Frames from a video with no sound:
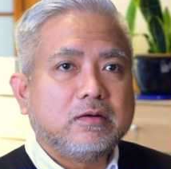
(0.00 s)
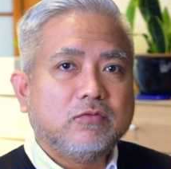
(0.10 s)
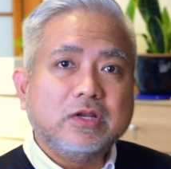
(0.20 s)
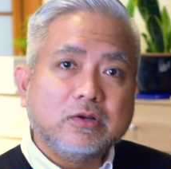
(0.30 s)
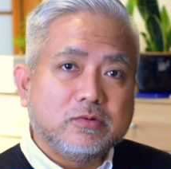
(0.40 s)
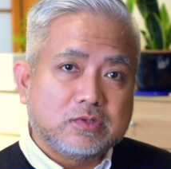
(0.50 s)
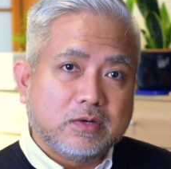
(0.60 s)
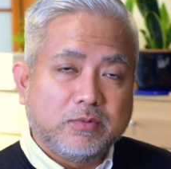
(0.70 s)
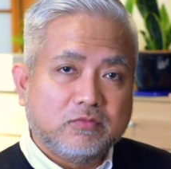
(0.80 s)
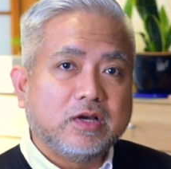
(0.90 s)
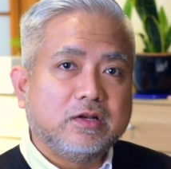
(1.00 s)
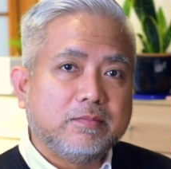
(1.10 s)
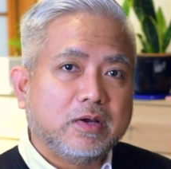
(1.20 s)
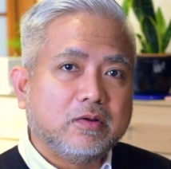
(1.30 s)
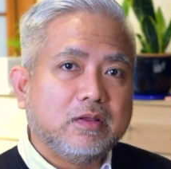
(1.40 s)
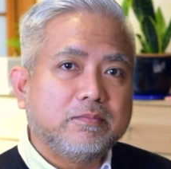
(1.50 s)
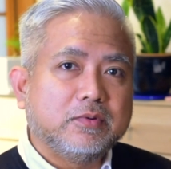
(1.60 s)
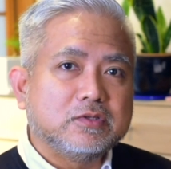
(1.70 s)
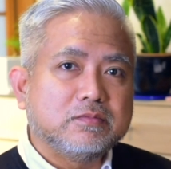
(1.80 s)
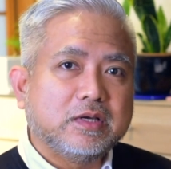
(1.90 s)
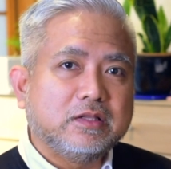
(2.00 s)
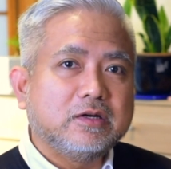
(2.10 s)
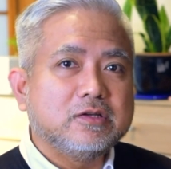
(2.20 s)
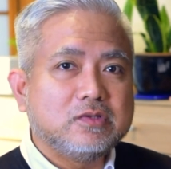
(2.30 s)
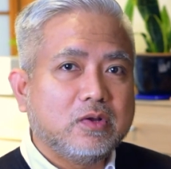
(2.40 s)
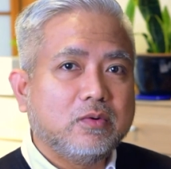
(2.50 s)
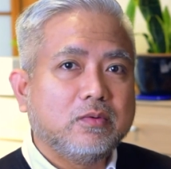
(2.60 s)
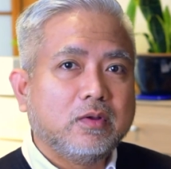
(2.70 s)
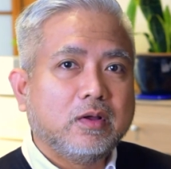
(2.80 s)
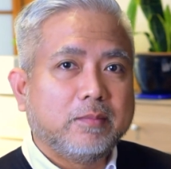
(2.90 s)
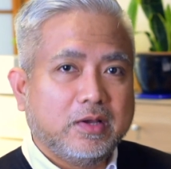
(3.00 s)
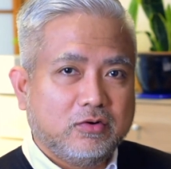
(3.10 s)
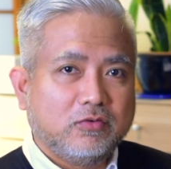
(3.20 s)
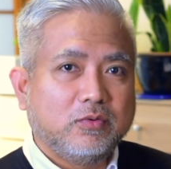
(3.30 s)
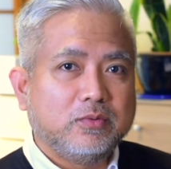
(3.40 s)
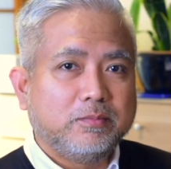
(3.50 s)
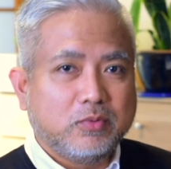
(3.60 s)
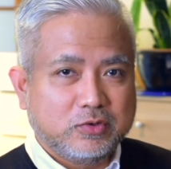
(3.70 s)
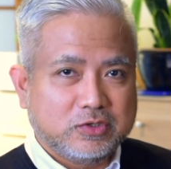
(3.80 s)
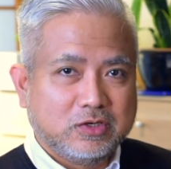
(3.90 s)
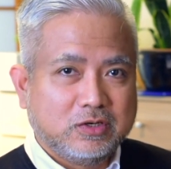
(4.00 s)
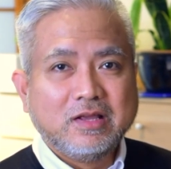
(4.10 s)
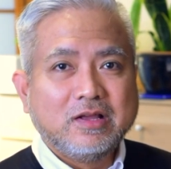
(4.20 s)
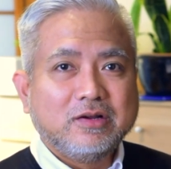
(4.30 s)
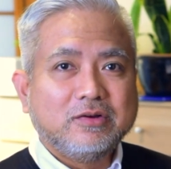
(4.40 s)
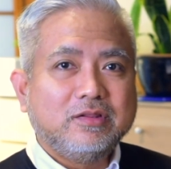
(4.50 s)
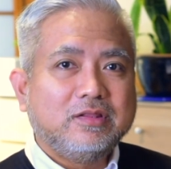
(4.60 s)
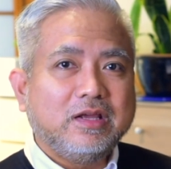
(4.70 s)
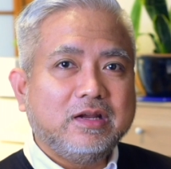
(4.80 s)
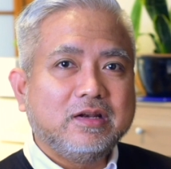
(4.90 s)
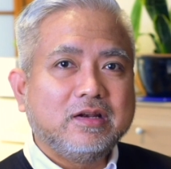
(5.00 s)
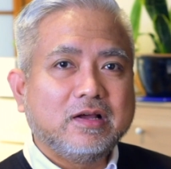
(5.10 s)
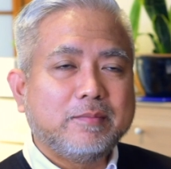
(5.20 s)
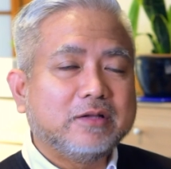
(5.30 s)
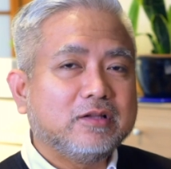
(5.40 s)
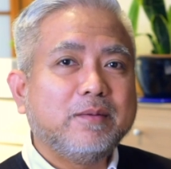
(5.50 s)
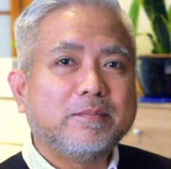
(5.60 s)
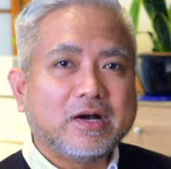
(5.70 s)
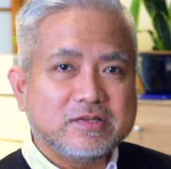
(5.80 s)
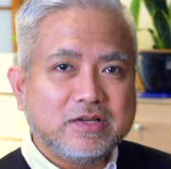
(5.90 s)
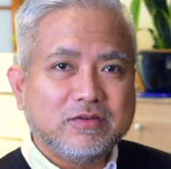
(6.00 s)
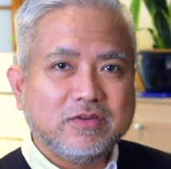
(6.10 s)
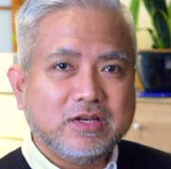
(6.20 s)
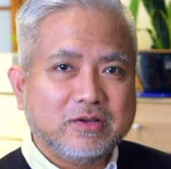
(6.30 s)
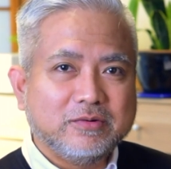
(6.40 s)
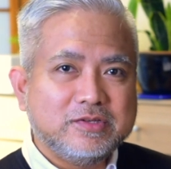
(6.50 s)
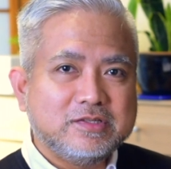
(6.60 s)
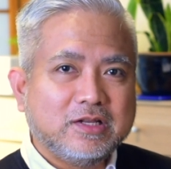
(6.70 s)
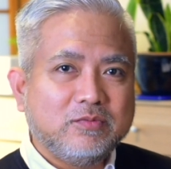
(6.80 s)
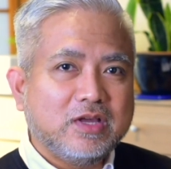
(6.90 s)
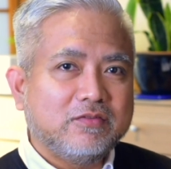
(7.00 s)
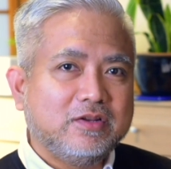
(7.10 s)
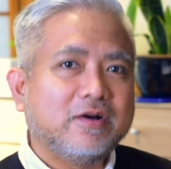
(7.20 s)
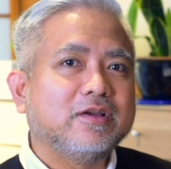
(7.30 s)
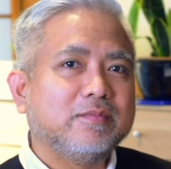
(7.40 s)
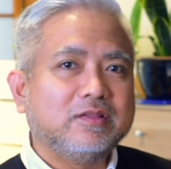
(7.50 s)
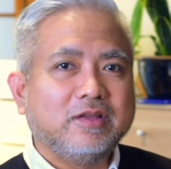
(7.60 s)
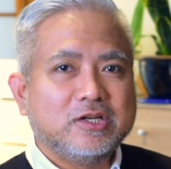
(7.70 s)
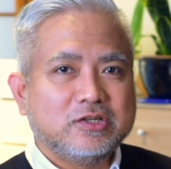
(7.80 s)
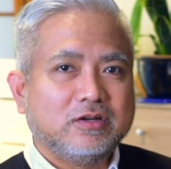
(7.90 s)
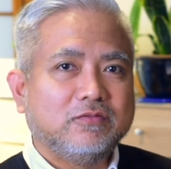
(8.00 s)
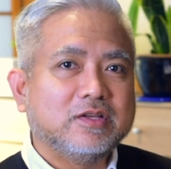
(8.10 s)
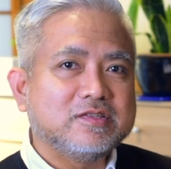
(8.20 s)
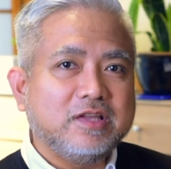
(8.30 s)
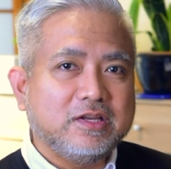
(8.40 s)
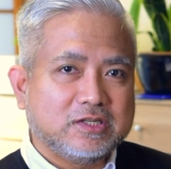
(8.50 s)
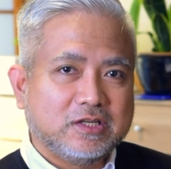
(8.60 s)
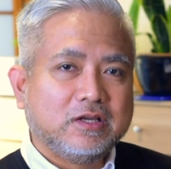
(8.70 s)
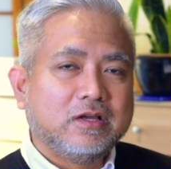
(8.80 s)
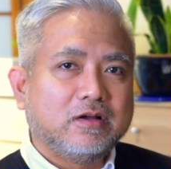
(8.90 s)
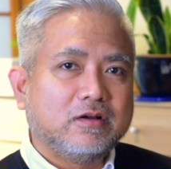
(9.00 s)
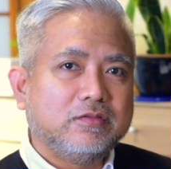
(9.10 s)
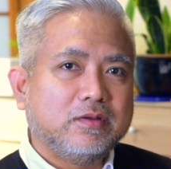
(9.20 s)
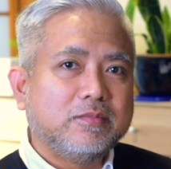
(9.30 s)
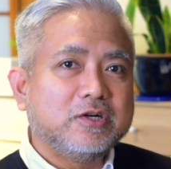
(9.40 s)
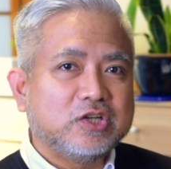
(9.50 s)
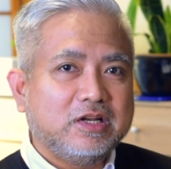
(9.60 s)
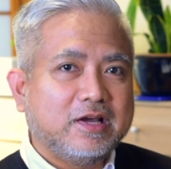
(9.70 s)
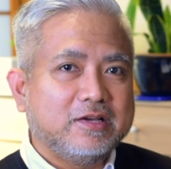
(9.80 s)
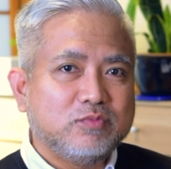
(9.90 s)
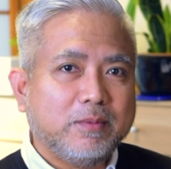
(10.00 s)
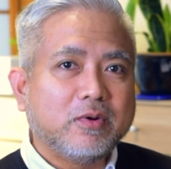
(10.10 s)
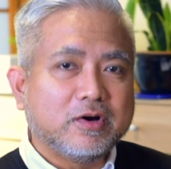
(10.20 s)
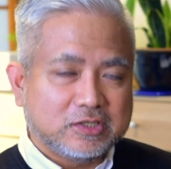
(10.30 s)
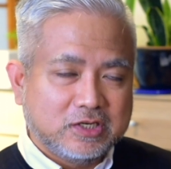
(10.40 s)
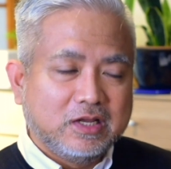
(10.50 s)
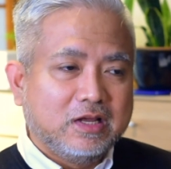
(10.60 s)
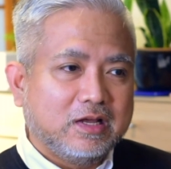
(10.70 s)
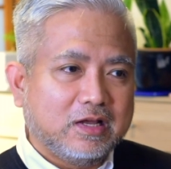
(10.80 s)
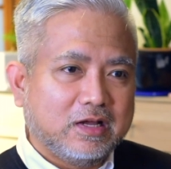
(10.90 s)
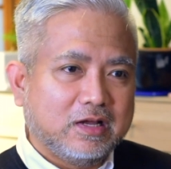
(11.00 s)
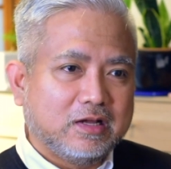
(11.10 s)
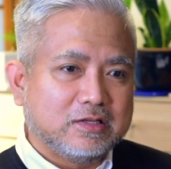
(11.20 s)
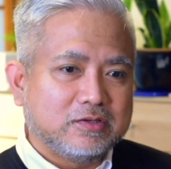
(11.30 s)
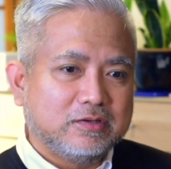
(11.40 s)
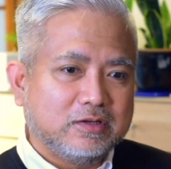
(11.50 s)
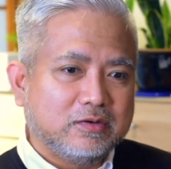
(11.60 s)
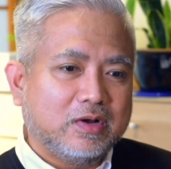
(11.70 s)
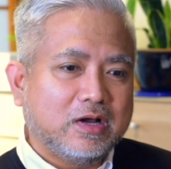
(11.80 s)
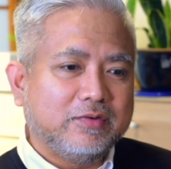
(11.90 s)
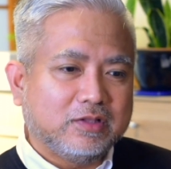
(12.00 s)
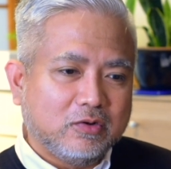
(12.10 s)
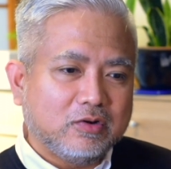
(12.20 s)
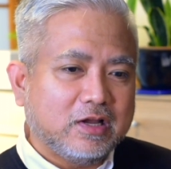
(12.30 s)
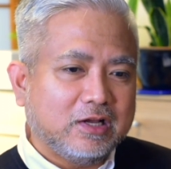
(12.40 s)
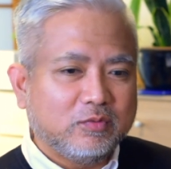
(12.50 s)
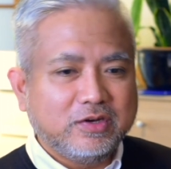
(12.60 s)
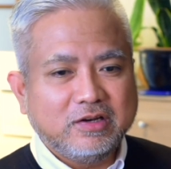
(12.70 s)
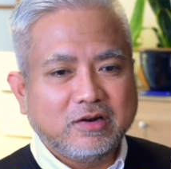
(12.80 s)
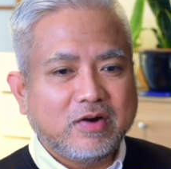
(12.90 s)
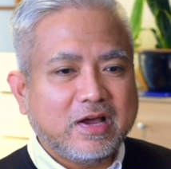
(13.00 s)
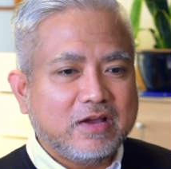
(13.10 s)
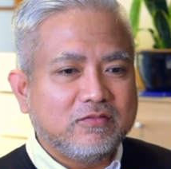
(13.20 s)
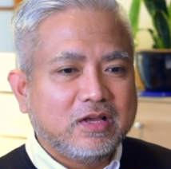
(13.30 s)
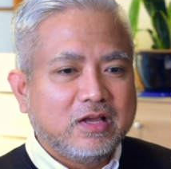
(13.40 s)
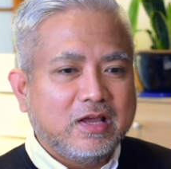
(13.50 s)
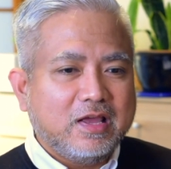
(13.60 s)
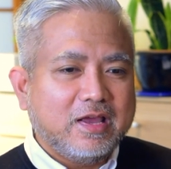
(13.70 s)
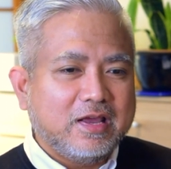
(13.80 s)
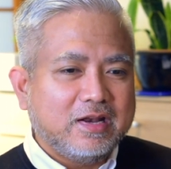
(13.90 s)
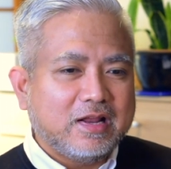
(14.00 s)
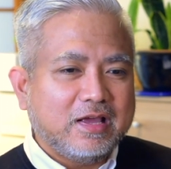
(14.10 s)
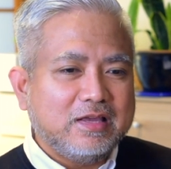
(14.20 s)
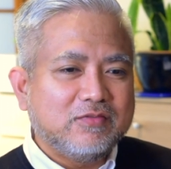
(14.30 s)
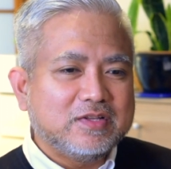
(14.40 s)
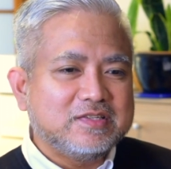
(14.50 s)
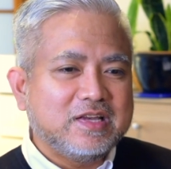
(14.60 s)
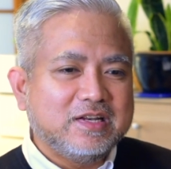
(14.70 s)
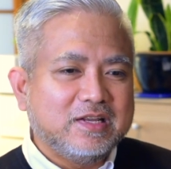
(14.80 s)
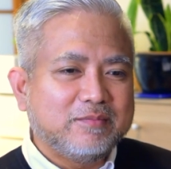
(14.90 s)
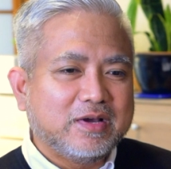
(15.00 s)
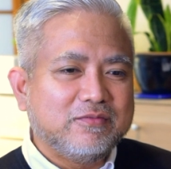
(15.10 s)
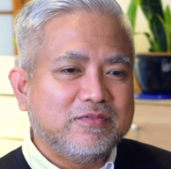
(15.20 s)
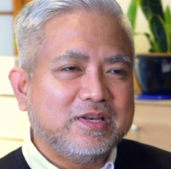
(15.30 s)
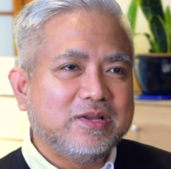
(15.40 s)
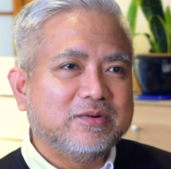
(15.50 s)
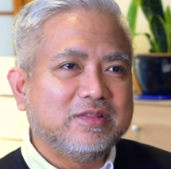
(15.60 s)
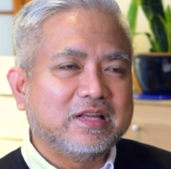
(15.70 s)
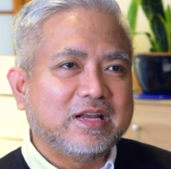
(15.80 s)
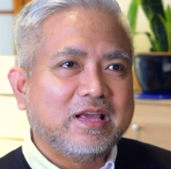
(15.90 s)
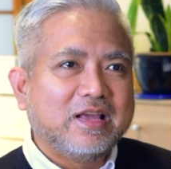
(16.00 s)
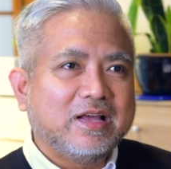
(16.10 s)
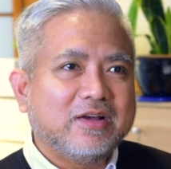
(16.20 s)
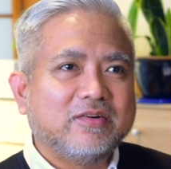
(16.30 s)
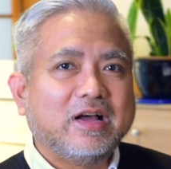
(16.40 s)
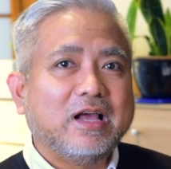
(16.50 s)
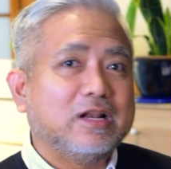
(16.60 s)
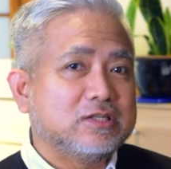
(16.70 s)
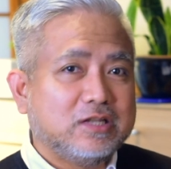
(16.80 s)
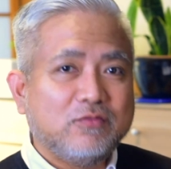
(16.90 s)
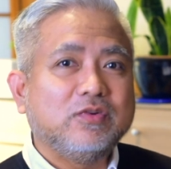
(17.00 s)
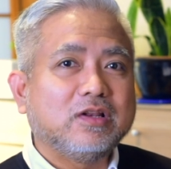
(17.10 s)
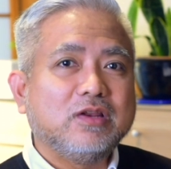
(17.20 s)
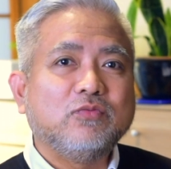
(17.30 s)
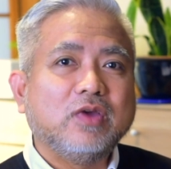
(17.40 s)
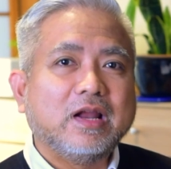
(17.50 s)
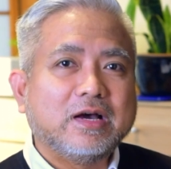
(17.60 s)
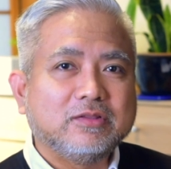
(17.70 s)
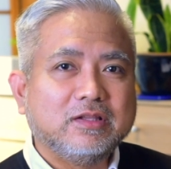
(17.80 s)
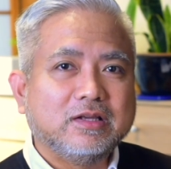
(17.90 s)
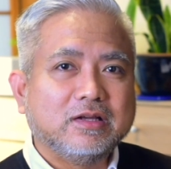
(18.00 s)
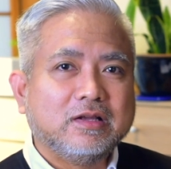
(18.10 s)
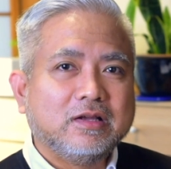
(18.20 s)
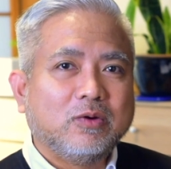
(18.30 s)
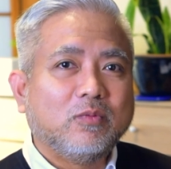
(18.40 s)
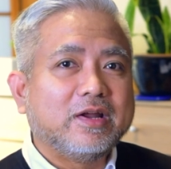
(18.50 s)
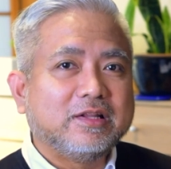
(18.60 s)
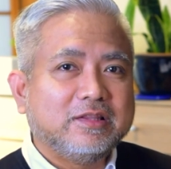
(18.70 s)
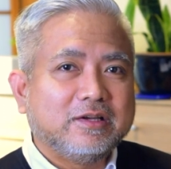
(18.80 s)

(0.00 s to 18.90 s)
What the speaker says: videos are provided by Olympus, but there is no microphone port. Good thing about unboxing videos is that we have a documentation of the state of the merchandise we bought. So how it looked like when it arrived. And I even said in my video that, oh, I'll definitely fill out the warranty